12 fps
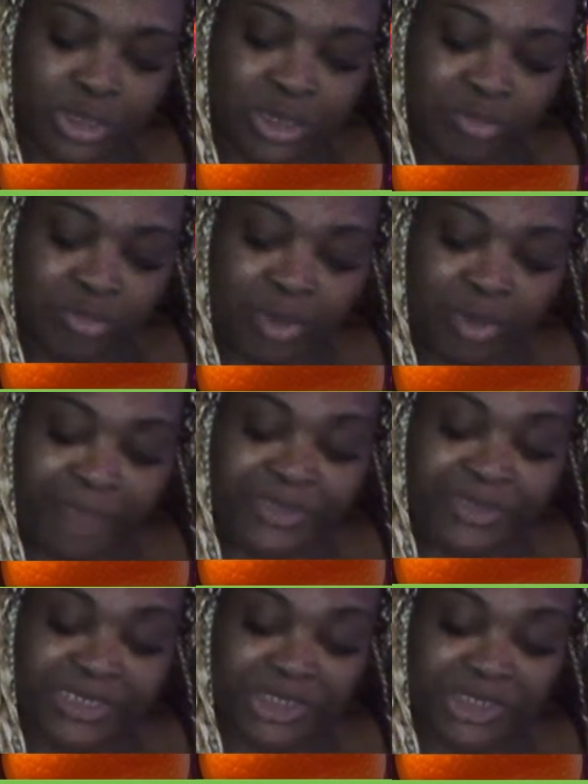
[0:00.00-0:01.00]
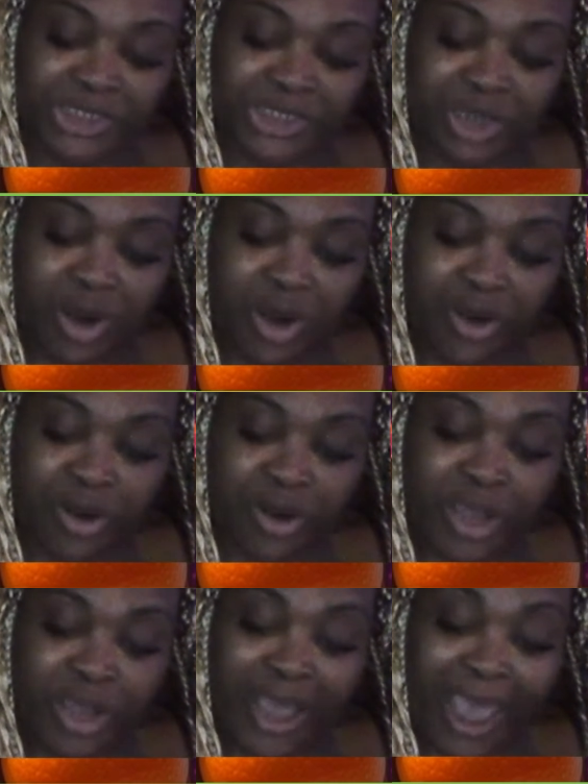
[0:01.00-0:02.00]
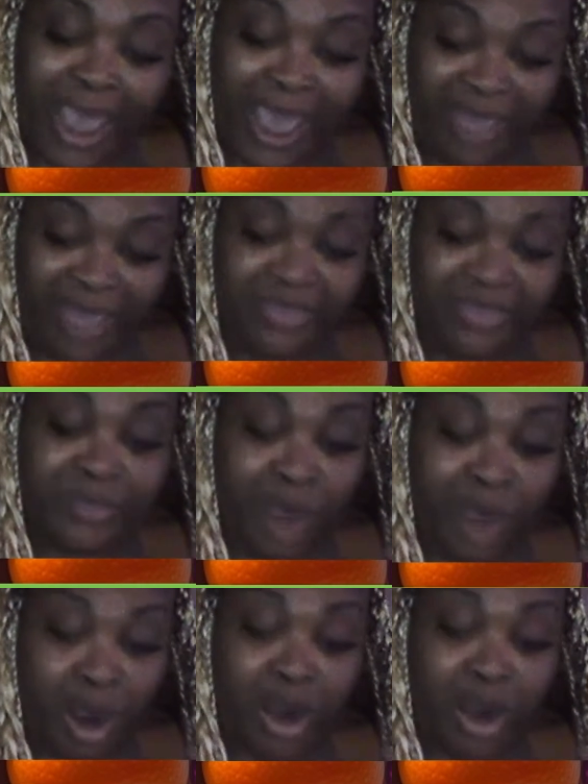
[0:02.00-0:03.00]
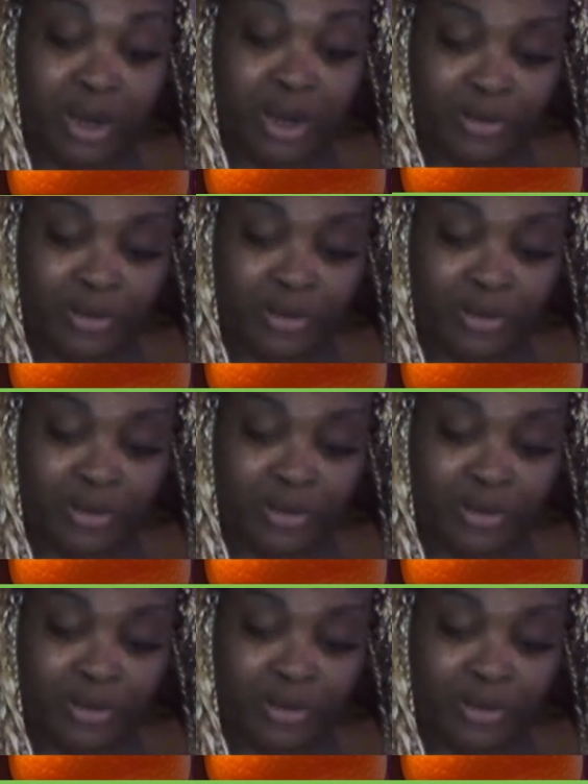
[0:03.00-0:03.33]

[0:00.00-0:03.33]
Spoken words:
Propositioned her at the bar